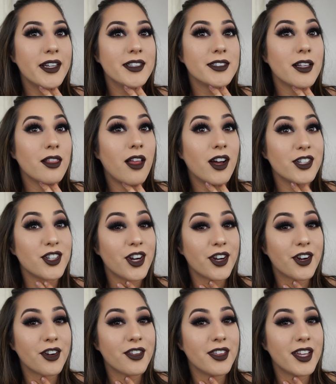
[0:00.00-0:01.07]
It's a lot
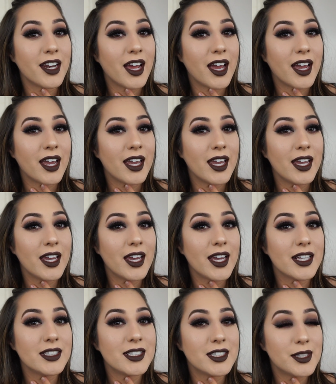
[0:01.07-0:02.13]
darker than I
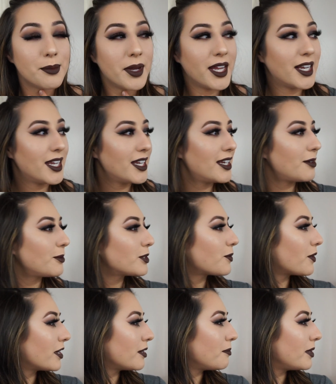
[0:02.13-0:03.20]
anticipated it was
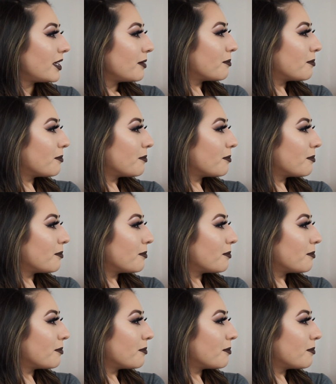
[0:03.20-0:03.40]
going to be,